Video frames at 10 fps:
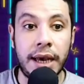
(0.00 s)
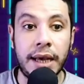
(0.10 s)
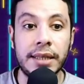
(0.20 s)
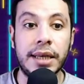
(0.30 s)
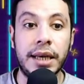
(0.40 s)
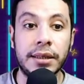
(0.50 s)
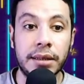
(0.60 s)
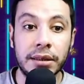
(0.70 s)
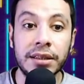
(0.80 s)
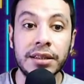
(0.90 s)
And the
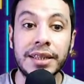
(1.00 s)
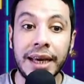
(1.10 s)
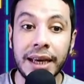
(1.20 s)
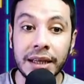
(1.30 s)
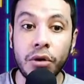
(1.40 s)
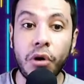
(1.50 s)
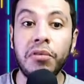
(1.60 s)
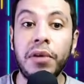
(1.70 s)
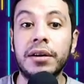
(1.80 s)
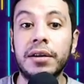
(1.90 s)
intended date
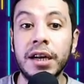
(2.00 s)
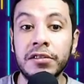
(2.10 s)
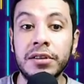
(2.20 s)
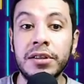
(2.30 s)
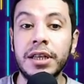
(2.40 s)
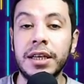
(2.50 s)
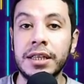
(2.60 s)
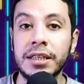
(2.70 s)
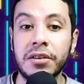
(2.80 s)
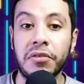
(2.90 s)
of arrival
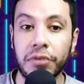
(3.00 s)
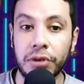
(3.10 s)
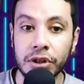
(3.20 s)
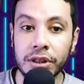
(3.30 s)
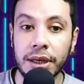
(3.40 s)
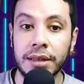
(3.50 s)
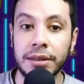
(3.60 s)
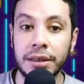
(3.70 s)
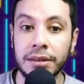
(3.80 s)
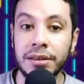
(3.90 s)
in the first
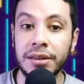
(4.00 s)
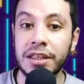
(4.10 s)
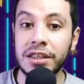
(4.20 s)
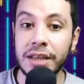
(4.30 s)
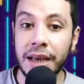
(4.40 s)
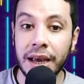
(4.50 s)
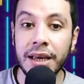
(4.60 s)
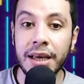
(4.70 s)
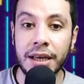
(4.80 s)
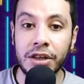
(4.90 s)
intended
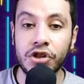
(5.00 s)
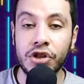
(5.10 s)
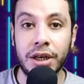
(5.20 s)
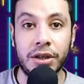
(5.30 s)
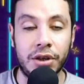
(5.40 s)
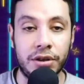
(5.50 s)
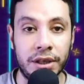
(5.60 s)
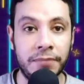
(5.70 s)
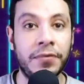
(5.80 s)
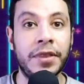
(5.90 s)
stay in Schengen
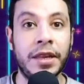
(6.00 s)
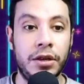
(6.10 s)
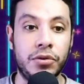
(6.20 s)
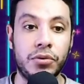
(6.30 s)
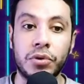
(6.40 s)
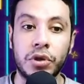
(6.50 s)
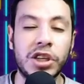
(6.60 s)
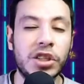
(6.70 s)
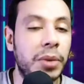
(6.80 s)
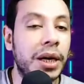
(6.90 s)
area, your
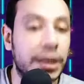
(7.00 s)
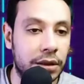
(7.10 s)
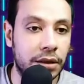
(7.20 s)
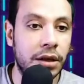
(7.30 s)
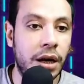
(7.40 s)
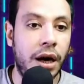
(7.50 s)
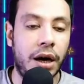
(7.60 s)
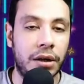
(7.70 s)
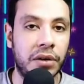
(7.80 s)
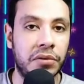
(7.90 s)
expected
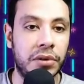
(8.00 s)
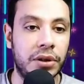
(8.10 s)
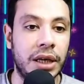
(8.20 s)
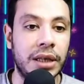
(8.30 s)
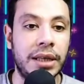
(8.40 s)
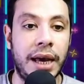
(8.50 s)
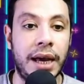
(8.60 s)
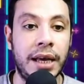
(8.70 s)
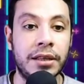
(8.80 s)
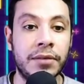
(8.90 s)
arrival date,
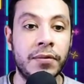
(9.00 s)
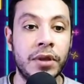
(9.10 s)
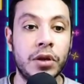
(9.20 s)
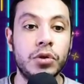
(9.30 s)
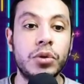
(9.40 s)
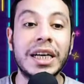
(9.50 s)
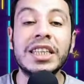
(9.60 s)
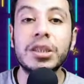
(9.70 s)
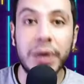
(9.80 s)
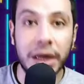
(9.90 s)
and your
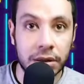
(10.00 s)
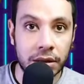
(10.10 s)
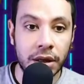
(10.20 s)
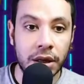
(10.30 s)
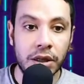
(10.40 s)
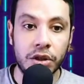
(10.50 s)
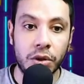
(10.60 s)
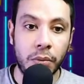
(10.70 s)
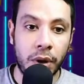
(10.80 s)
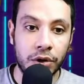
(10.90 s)
expected
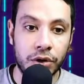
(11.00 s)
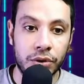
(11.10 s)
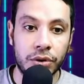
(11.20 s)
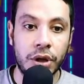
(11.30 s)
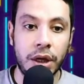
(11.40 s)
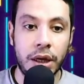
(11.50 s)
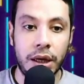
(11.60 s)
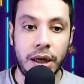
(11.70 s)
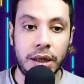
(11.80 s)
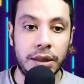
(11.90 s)
departure
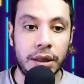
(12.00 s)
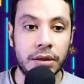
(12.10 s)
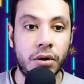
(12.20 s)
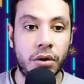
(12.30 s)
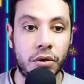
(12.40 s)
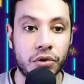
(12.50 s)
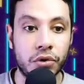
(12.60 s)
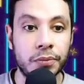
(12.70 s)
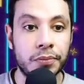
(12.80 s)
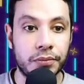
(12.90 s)
date also.